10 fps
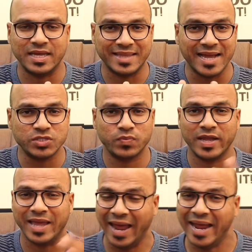and that's
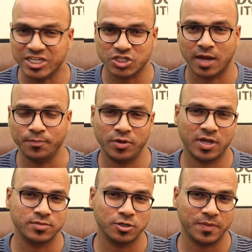where edge computing
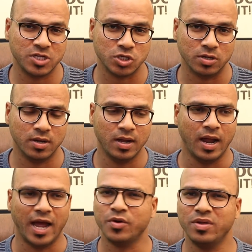comes into picture.
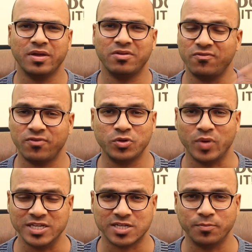Again, you can refer
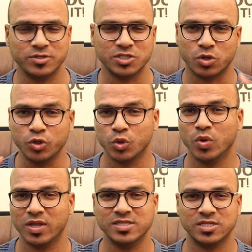to edge computing. Just go to
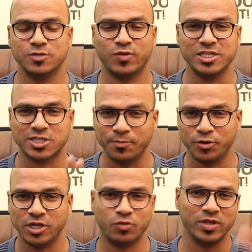Google and search for edge
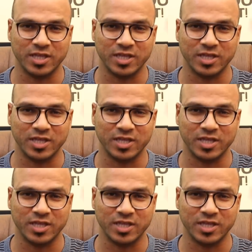computing. It will